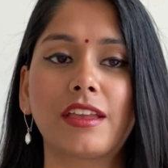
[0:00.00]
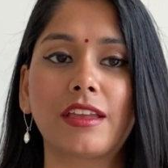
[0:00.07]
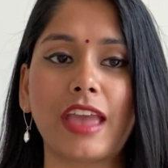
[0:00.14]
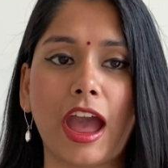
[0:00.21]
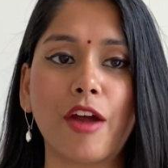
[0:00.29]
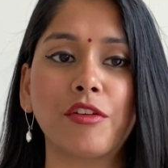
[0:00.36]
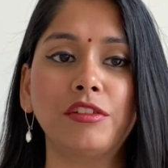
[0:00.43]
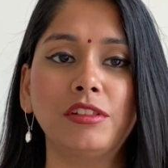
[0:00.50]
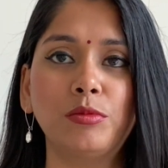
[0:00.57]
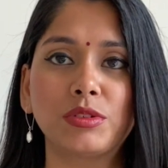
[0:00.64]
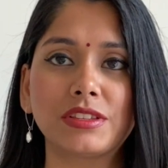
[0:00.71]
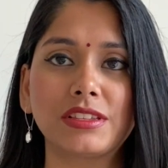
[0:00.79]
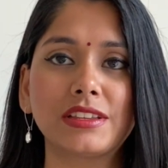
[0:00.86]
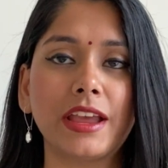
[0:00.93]
Carol
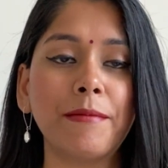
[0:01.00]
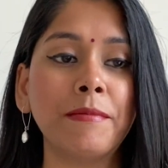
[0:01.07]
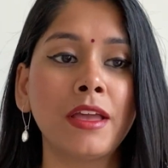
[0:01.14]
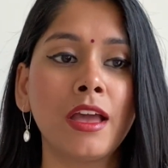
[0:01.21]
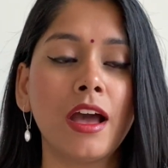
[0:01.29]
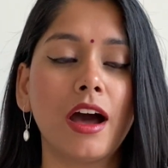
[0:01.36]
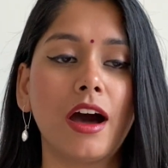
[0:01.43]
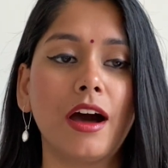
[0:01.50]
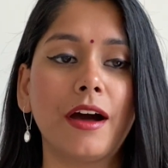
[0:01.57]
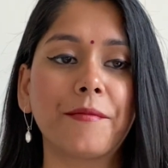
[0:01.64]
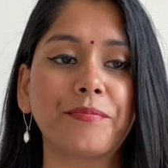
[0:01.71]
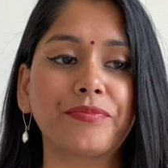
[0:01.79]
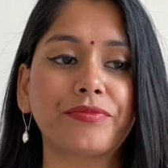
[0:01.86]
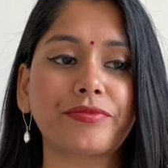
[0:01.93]
was his
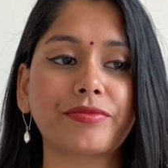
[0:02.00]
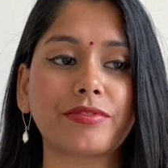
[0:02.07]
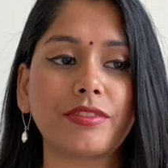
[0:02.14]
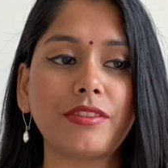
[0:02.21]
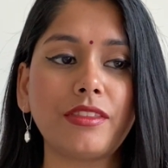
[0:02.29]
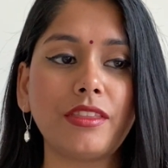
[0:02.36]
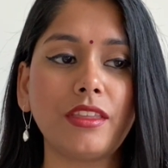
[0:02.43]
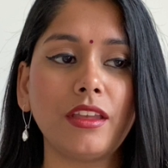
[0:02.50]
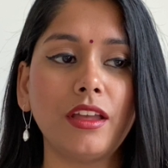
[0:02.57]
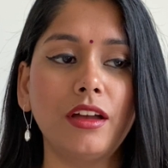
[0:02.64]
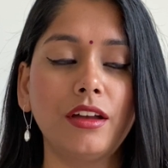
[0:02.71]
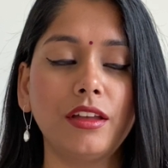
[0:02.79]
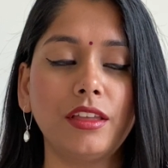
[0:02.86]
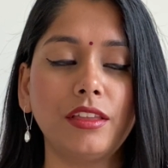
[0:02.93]
name.
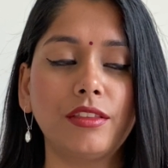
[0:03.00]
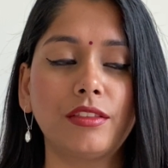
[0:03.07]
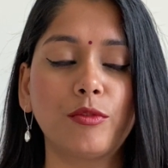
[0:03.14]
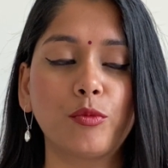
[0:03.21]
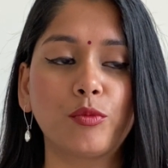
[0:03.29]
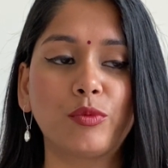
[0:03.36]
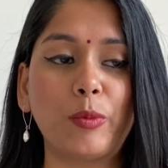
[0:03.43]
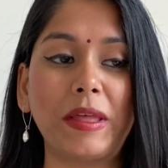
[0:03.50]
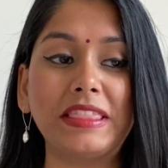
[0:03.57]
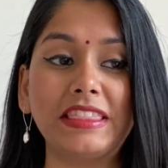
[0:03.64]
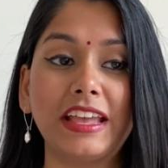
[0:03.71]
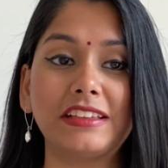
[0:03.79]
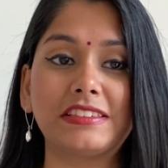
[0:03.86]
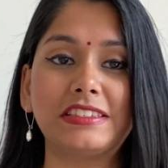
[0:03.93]
When
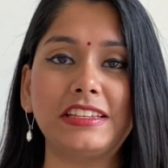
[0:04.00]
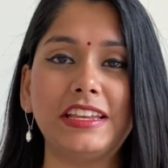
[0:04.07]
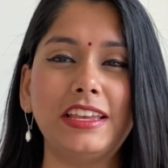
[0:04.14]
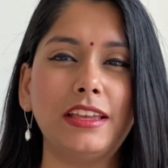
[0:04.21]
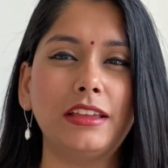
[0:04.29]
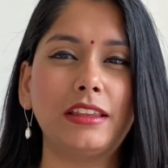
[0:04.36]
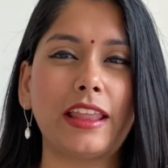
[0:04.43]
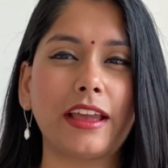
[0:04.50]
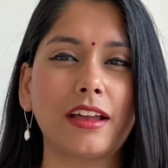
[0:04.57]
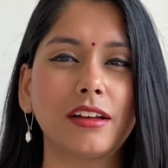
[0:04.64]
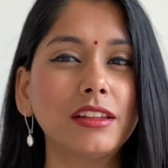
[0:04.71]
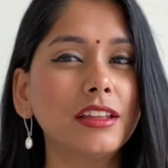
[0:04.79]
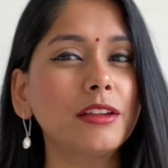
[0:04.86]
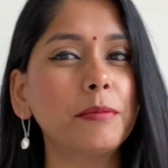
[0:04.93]
they see like
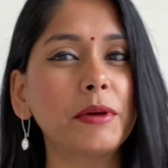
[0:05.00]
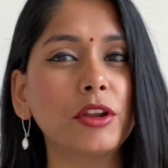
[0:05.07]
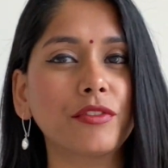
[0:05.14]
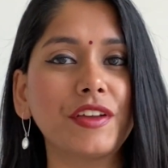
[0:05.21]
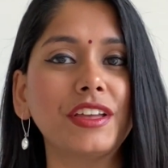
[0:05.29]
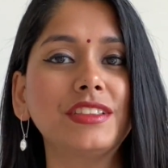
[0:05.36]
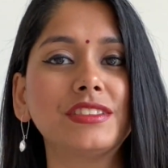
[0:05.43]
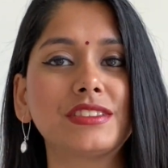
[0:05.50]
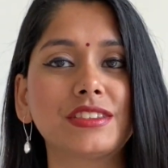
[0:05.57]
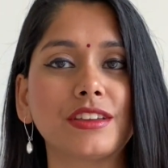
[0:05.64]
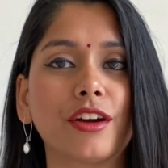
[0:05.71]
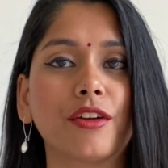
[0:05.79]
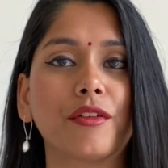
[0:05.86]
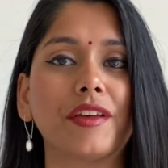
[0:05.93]
a little bit of hints
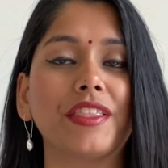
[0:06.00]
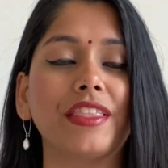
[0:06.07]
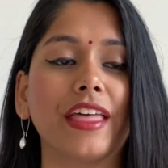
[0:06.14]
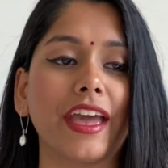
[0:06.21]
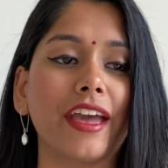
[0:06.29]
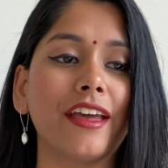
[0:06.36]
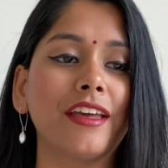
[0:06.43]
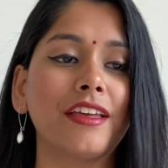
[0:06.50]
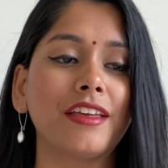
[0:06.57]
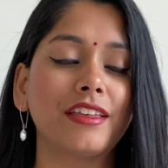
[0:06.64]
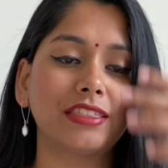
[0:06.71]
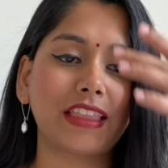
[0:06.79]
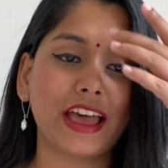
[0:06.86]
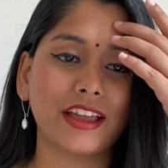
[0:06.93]
here and there
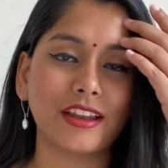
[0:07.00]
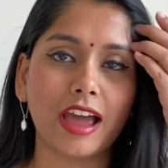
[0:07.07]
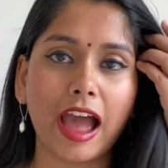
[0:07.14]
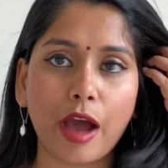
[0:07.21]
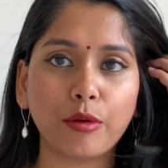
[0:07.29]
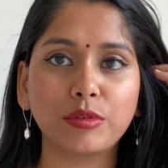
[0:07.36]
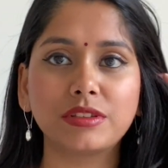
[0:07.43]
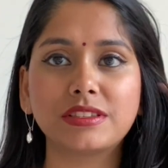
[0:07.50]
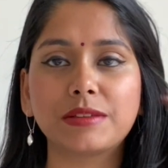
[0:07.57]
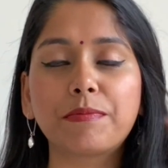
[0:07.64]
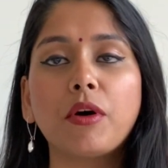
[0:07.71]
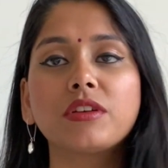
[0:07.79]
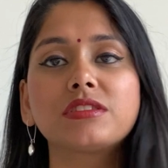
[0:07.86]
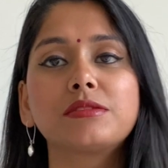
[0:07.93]
that how is it
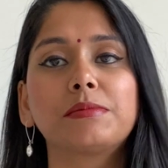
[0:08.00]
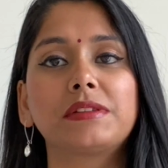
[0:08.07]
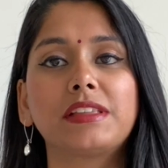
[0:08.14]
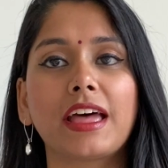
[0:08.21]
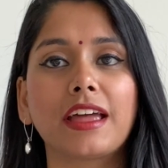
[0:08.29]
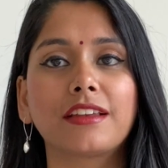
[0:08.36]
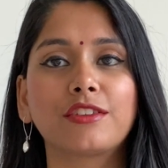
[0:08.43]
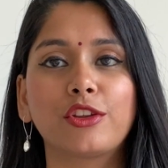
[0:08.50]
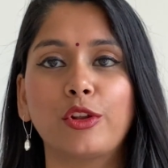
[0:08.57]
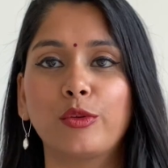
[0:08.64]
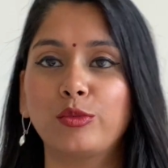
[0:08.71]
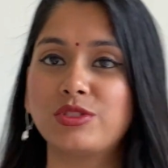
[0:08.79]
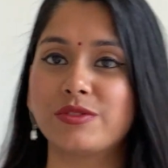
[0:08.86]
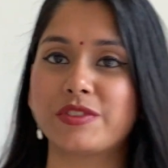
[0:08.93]
possible that
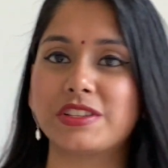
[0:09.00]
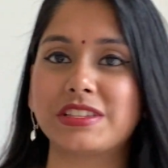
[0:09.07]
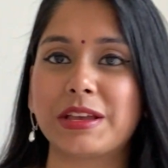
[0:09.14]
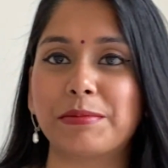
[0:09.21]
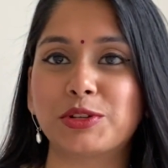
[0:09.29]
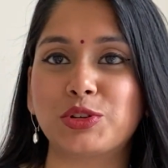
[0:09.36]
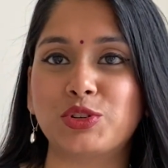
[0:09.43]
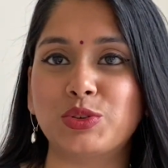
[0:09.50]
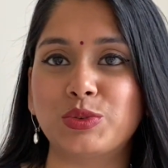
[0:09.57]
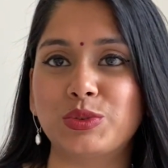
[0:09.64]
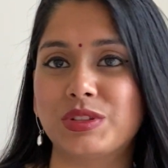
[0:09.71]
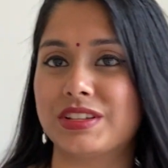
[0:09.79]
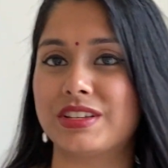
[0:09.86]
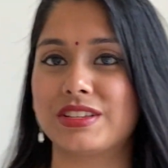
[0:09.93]
Lucifer is able to
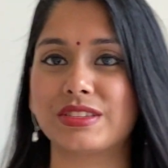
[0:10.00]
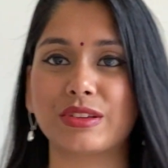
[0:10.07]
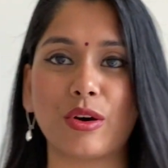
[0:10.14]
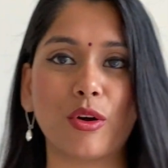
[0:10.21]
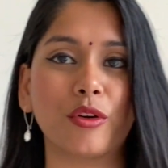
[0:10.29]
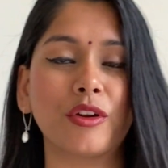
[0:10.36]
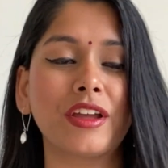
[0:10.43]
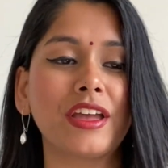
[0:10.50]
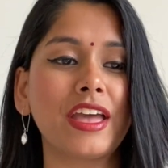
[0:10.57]
do this, or